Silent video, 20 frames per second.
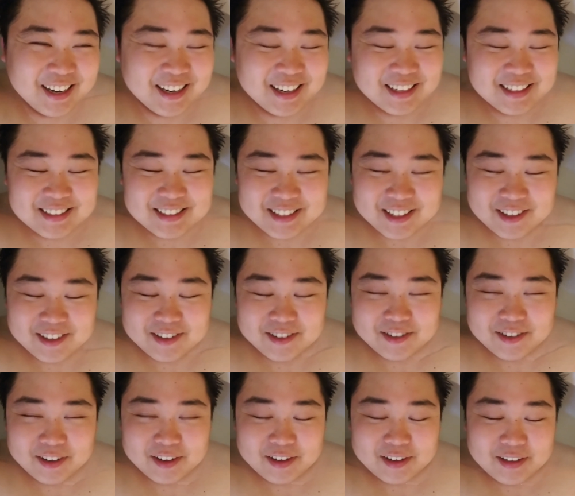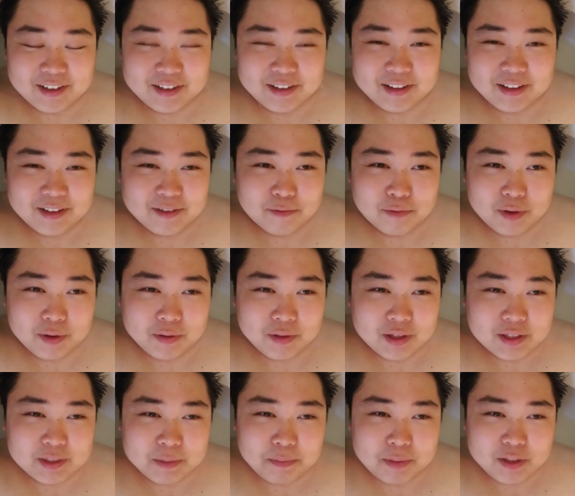So
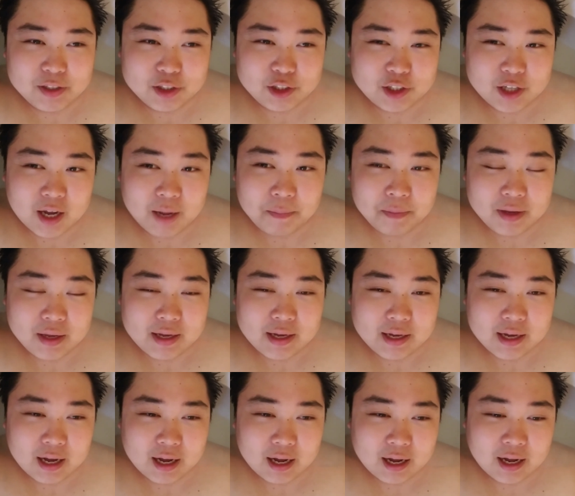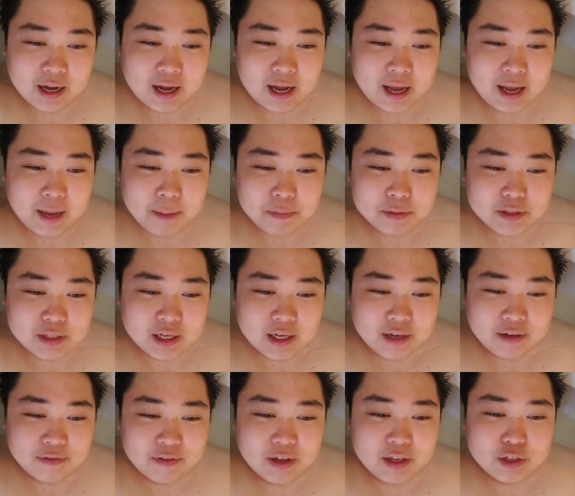there's a bunch of shopping. I happen to
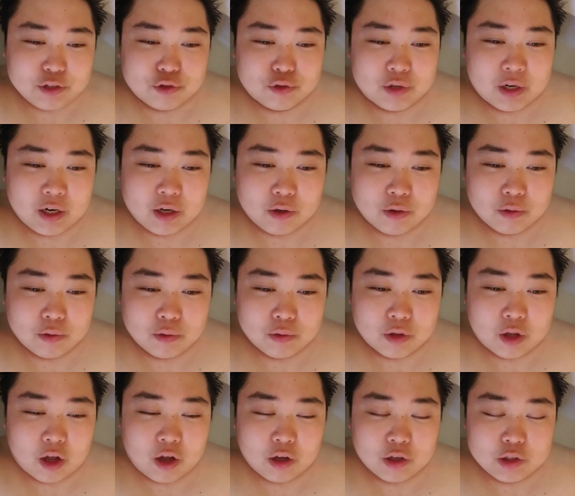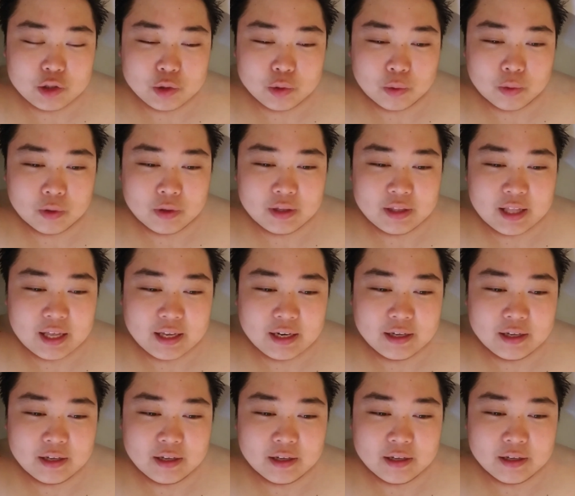have a Drow longsword
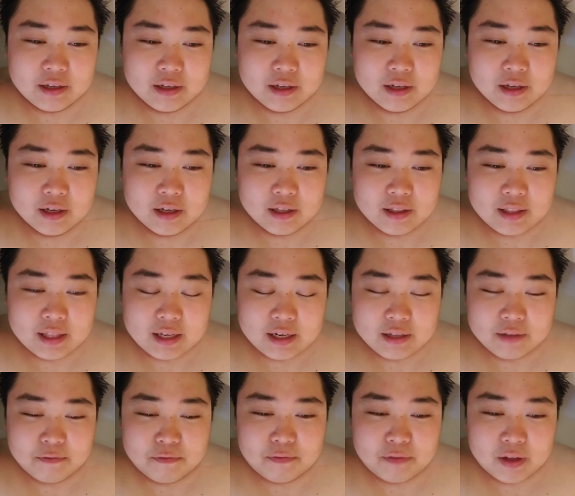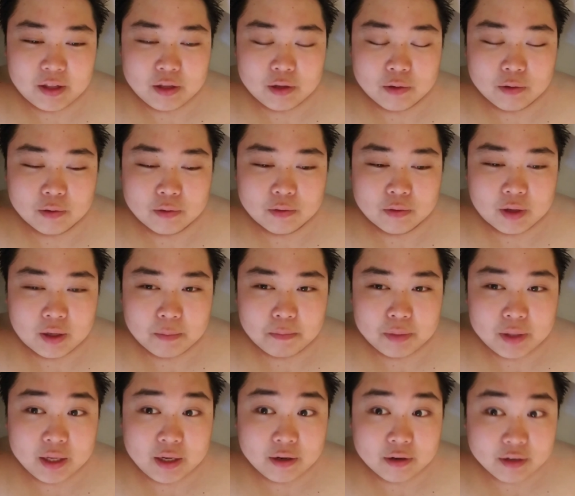that a fellow
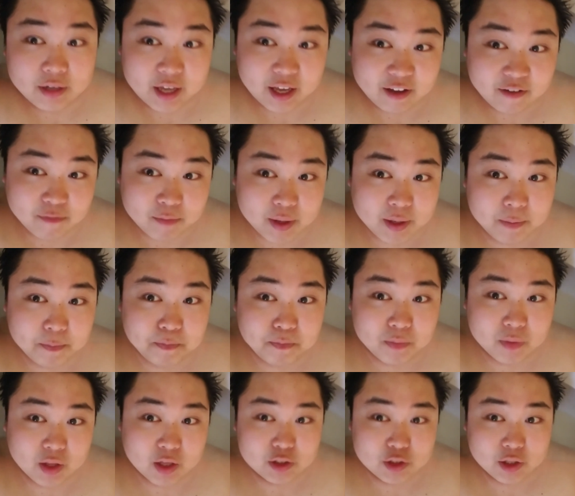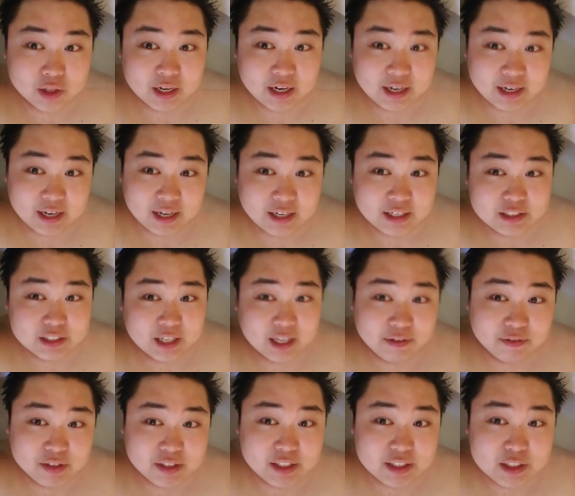player gave me, so that I'd actually
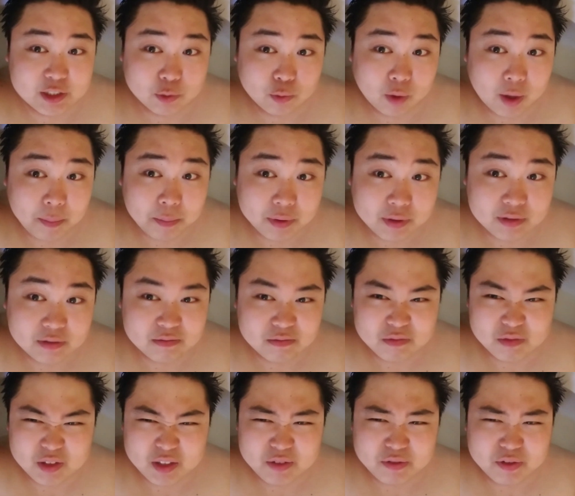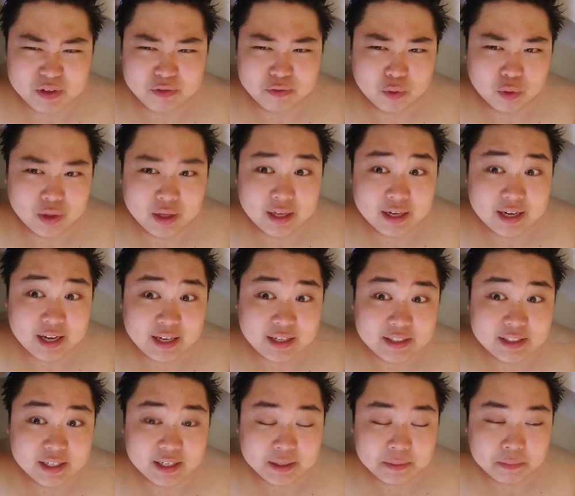have a decent weapon, even if only at
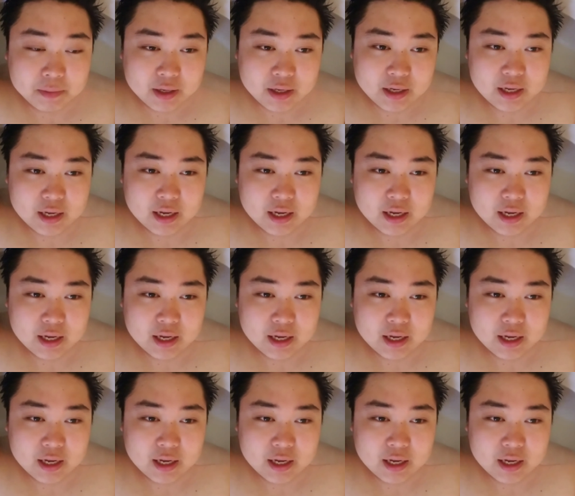nighttime.